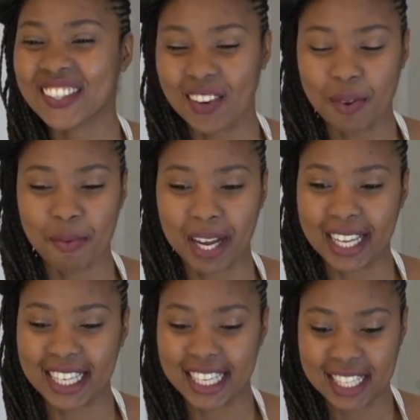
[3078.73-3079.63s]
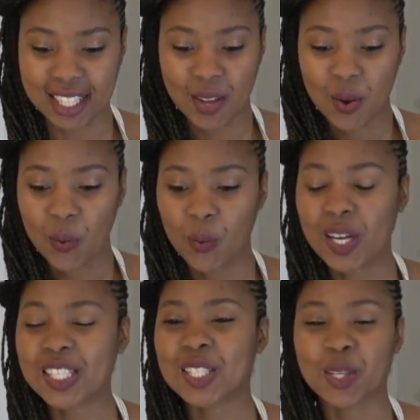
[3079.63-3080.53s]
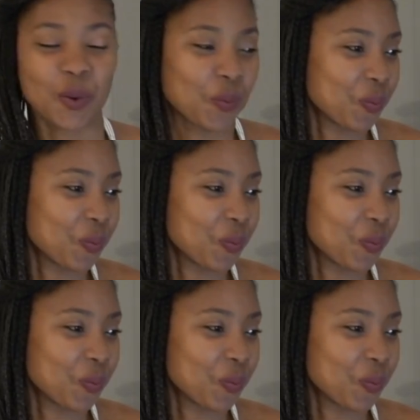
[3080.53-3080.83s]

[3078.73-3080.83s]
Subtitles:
Oh my goodness. What's me?